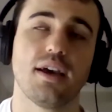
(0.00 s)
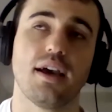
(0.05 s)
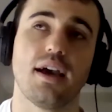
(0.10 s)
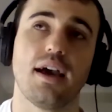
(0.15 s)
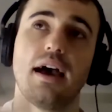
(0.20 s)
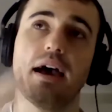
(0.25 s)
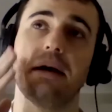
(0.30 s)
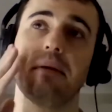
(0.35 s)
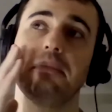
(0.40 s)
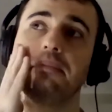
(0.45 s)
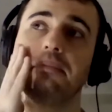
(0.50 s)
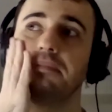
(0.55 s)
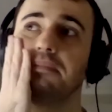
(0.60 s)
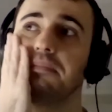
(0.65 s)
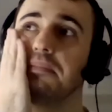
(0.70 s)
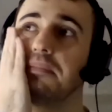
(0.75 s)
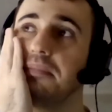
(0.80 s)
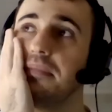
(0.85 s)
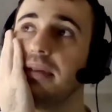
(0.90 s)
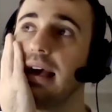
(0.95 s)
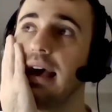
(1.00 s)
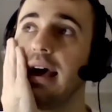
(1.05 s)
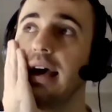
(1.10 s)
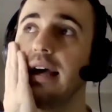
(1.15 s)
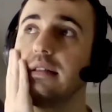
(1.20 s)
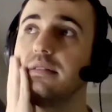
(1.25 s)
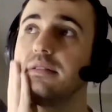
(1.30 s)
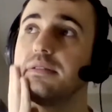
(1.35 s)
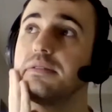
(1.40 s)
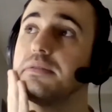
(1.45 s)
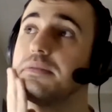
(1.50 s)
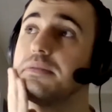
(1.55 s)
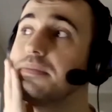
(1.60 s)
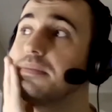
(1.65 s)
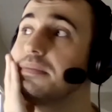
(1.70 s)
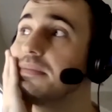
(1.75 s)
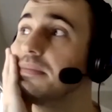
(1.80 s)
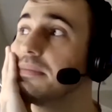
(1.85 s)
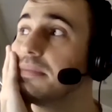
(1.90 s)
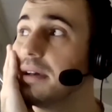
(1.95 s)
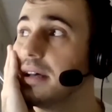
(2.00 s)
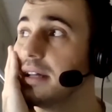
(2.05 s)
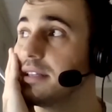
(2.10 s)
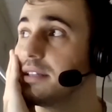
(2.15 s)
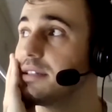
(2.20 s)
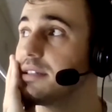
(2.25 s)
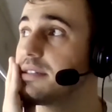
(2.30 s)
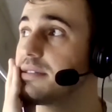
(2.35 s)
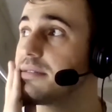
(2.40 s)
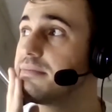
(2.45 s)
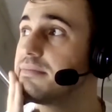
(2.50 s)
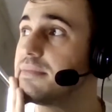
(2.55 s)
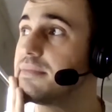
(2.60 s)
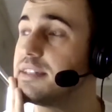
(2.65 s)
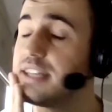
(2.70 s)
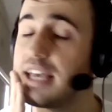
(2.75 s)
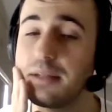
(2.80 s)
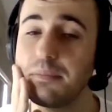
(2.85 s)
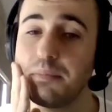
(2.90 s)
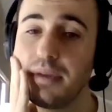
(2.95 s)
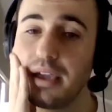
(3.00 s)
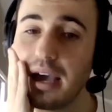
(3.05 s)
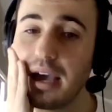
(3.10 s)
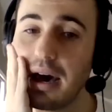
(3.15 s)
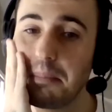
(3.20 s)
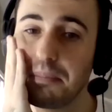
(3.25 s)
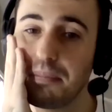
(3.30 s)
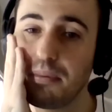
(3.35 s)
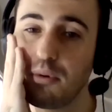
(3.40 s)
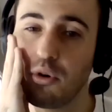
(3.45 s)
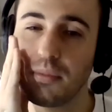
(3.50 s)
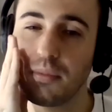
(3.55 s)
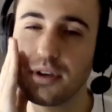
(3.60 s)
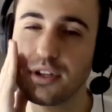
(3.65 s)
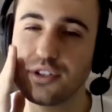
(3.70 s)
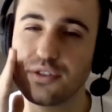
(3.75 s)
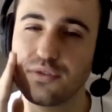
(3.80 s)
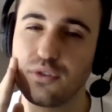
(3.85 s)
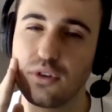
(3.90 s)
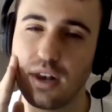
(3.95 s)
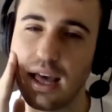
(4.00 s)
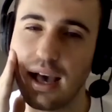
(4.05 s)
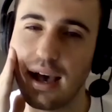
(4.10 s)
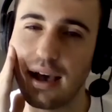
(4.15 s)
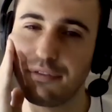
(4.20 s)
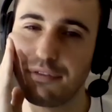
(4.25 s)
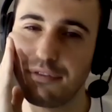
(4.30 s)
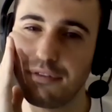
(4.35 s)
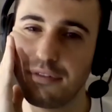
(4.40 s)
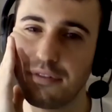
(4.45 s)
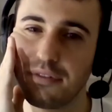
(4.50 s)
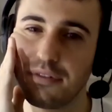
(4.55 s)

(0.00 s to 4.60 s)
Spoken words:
And it's set me up almost for life.